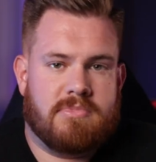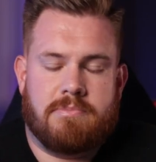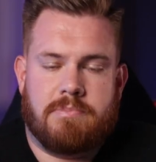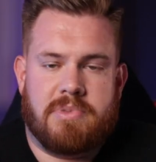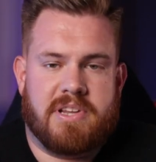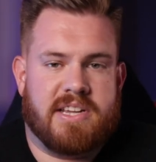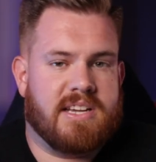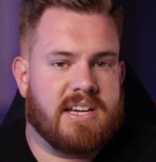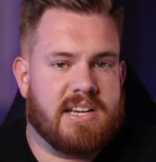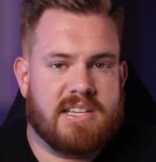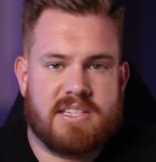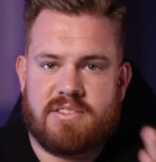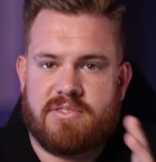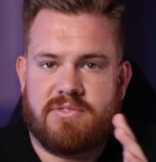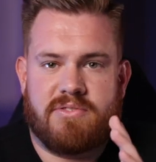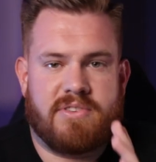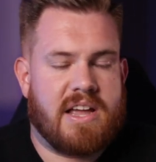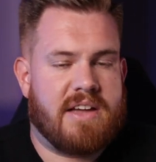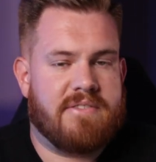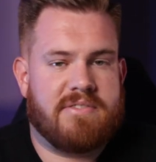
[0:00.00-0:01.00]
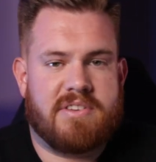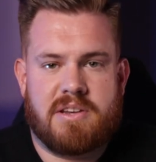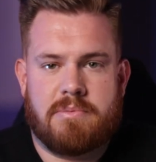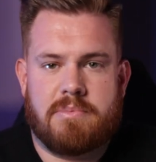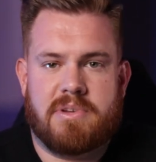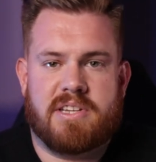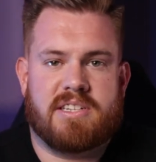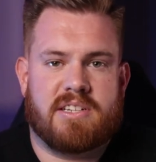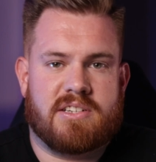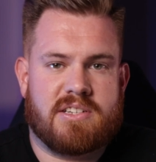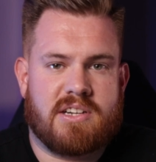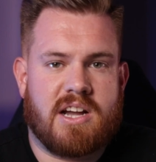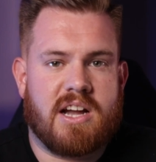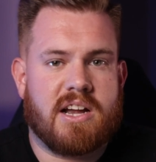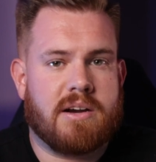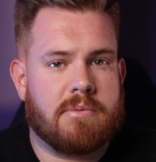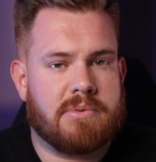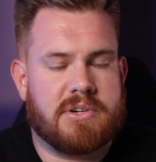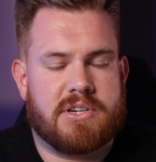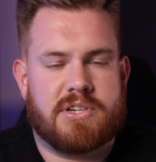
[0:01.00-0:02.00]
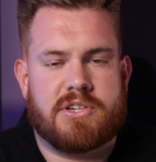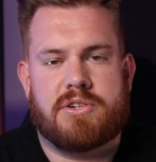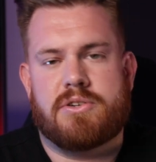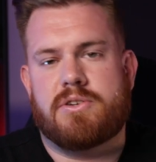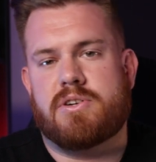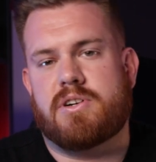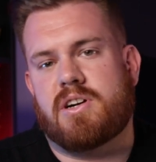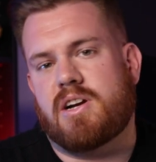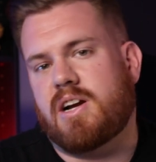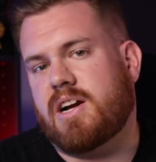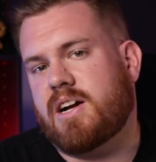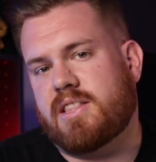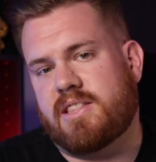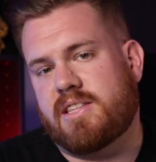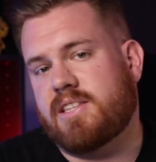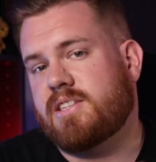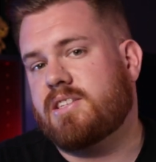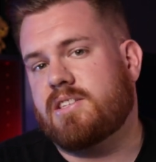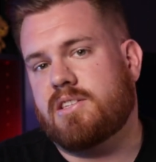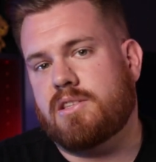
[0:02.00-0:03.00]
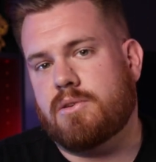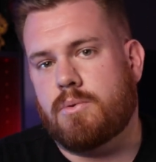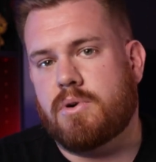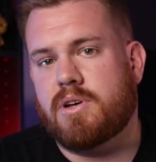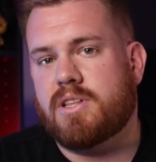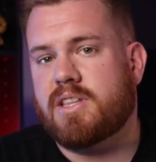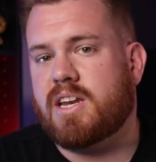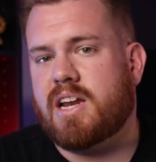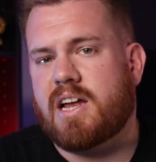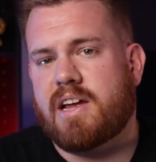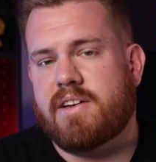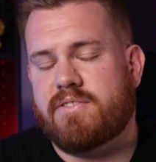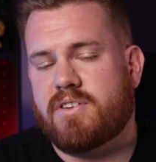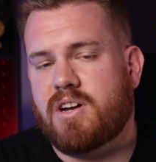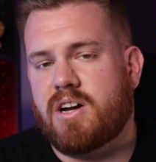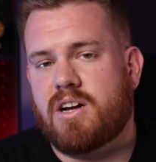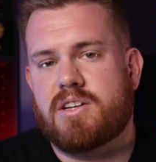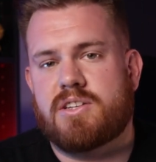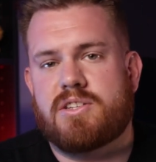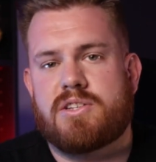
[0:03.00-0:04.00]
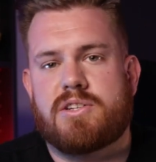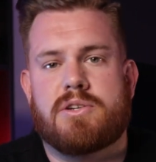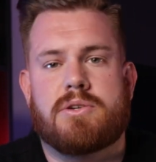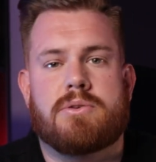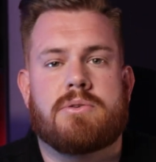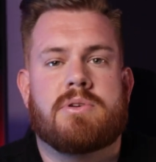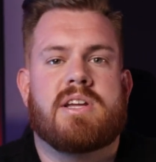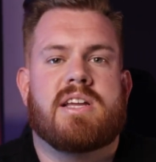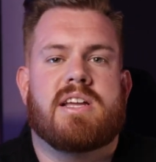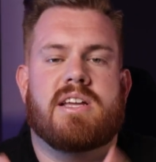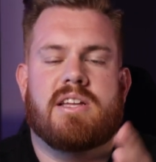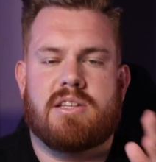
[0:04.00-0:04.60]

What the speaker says: because of having to be such a hybrid shooter, this is the one that I've gone to.